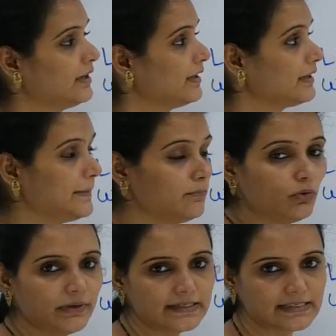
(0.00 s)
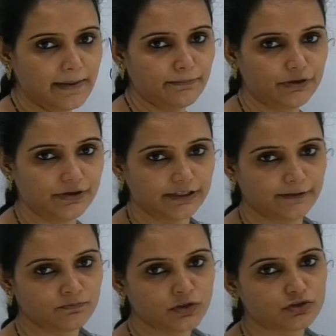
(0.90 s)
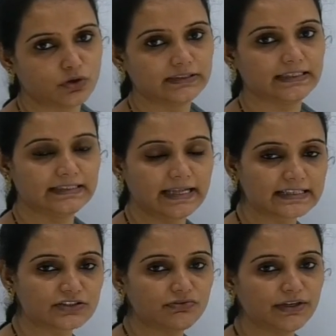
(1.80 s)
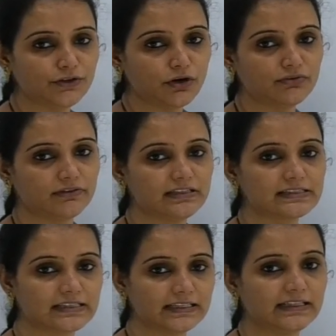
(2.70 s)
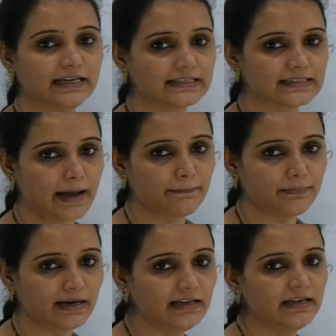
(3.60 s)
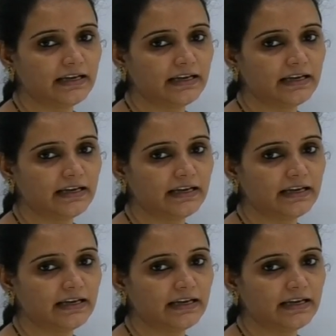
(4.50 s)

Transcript: remove its ambiguity. So in the next video we will see the example